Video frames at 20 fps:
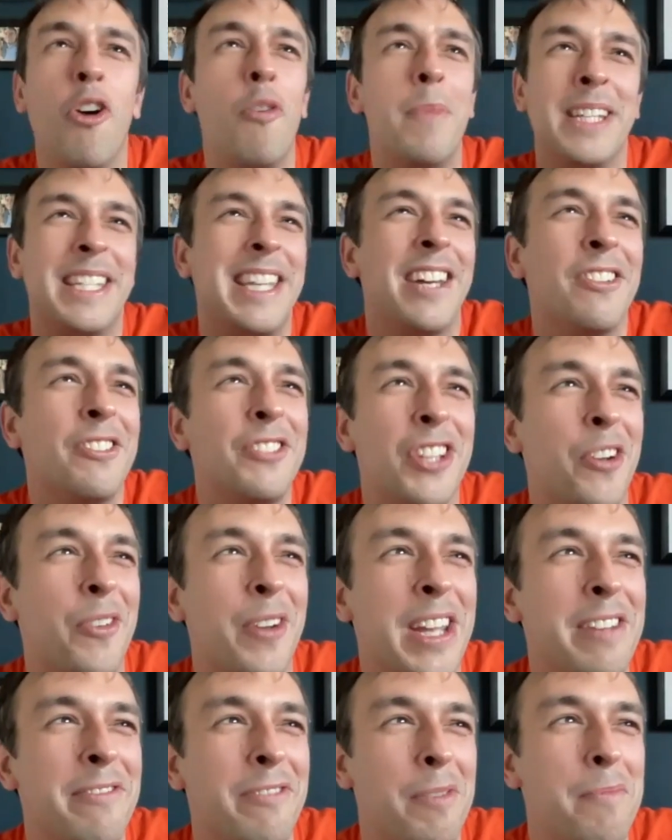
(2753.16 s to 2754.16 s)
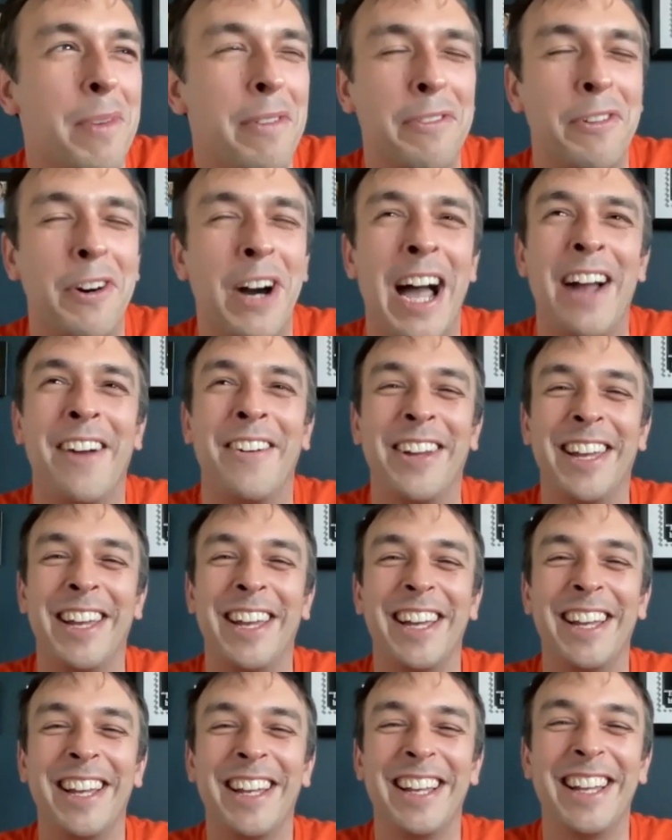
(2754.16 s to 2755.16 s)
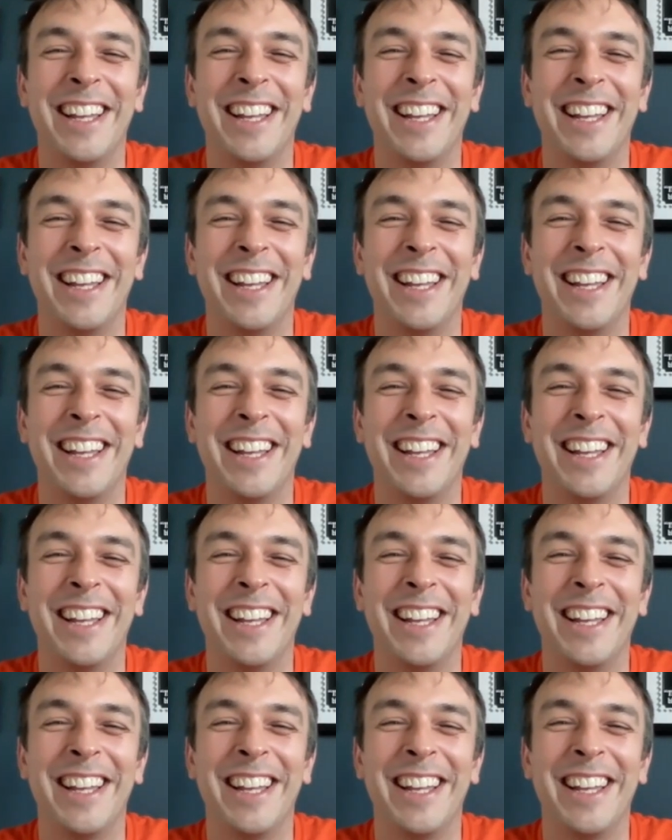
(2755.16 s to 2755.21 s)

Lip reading: Matilda even before Harriet?